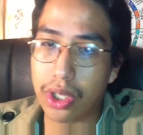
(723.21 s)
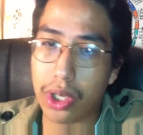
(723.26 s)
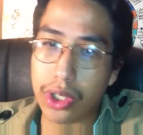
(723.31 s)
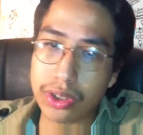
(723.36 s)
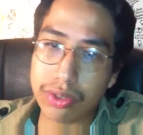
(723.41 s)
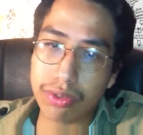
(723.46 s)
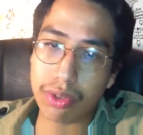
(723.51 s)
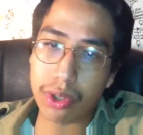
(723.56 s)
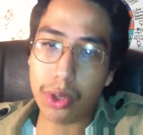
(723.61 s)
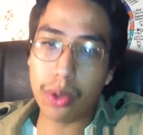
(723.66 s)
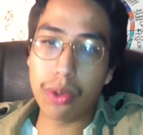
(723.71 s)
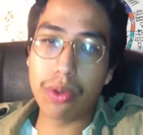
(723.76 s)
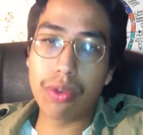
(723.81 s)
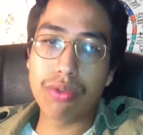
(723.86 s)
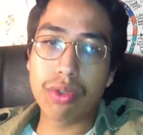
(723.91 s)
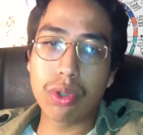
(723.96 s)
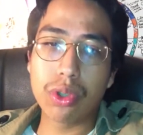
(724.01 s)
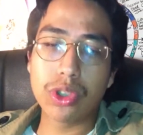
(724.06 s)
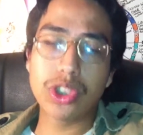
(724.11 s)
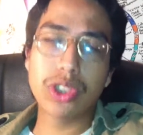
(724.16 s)
Thus, Virgo the
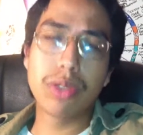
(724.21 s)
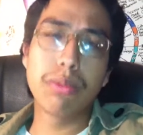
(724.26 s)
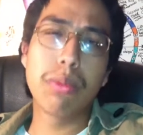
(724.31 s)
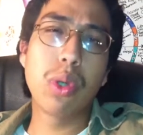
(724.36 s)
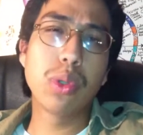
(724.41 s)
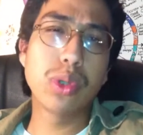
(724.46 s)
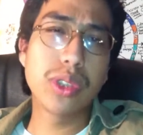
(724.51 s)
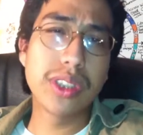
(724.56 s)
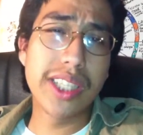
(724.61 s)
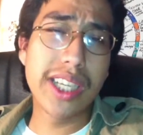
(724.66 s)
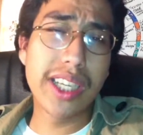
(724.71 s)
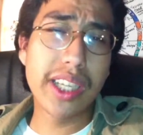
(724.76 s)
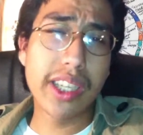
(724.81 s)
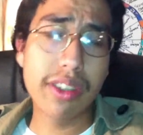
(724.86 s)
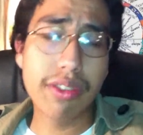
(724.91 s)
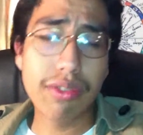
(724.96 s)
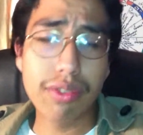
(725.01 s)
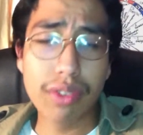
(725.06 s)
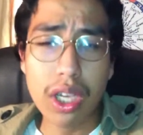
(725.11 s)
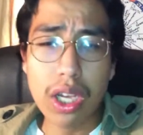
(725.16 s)
Virgin, most
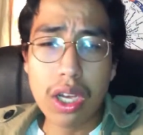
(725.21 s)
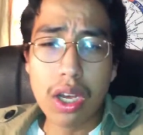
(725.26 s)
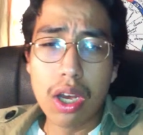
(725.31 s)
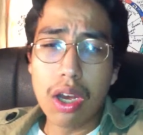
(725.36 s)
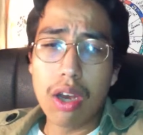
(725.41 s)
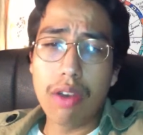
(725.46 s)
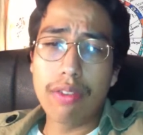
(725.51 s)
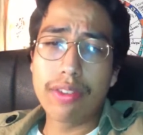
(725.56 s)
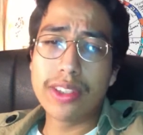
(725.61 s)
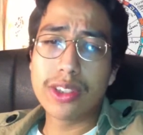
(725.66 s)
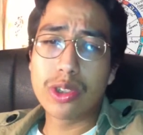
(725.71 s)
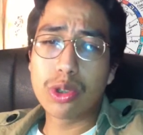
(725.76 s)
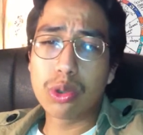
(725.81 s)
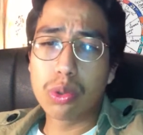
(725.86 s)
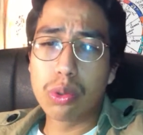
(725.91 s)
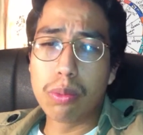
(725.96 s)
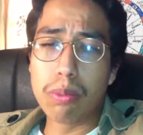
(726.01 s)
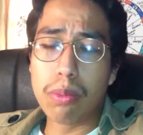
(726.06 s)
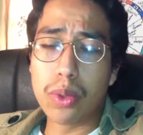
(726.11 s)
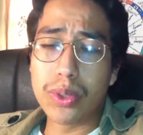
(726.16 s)
negative of these
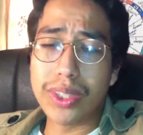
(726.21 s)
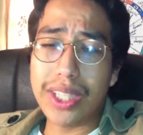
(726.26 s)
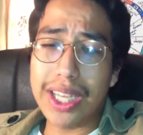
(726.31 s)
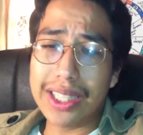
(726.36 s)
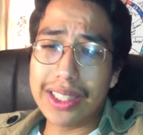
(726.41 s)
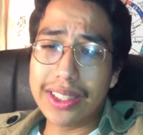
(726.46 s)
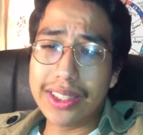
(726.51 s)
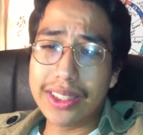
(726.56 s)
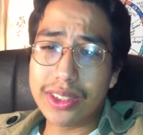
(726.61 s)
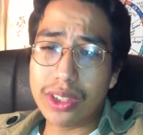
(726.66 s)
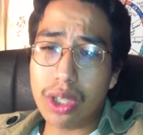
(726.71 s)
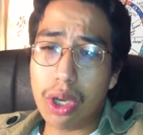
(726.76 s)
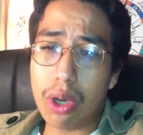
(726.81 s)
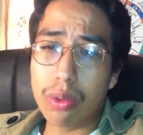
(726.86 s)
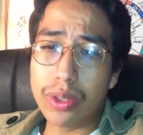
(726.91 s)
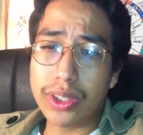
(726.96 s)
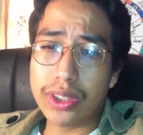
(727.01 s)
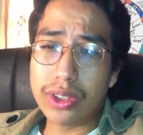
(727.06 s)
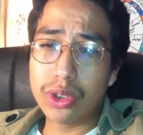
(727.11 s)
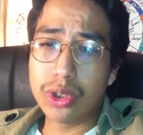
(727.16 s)
modalities,
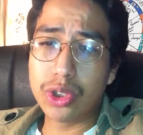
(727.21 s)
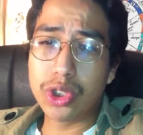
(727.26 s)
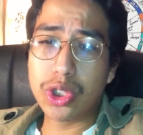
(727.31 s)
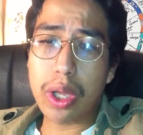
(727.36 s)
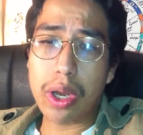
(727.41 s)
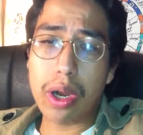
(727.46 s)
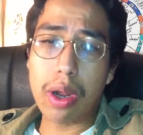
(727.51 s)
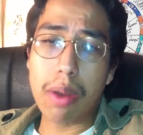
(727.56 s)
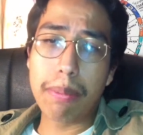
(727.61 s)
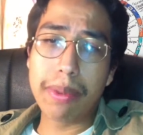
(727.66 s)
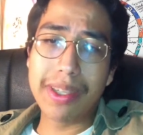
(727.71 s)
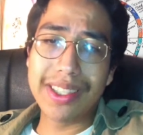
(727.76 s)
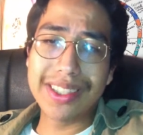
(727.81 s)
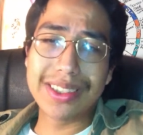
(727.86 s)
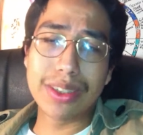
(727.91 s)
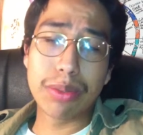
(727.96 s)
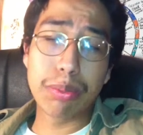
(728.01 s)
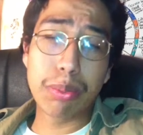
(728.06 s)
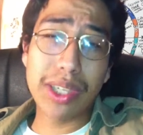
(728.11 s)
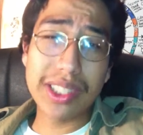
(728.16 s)
always to shut up in
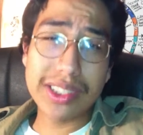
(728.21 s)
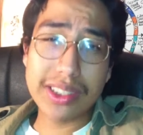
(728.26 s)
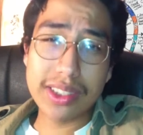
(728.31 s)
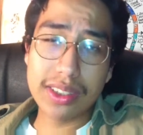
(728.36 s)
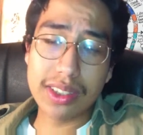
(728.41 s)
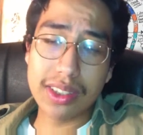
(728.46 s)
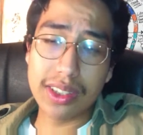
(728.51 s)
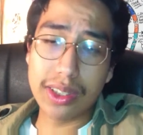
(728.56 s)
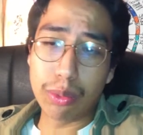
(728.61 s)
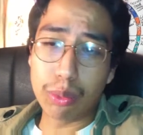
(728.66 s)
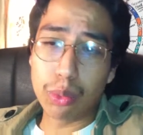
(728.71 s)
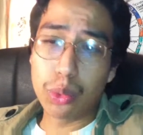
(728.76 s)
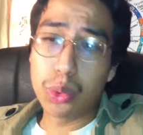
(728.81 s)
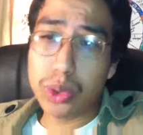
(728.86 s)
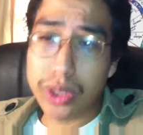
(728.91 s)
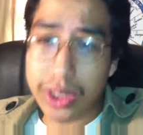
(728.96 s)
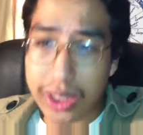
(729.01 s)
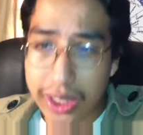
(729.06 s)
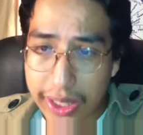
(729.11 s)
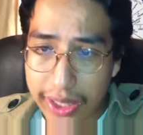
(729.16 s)
a depressingly
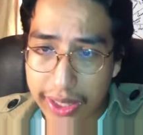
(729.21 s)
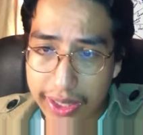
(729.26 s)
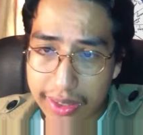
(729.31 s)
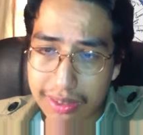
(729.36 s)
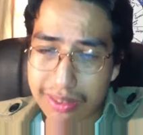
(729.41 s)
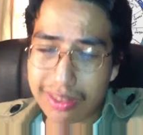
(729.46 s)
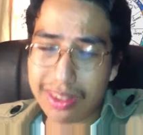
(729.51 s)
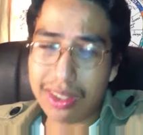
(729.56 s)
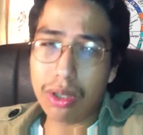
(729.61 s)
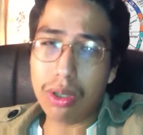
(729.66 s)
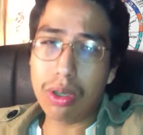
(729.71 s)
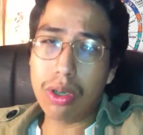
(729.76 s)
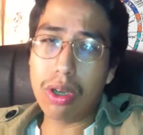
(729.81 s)
routine,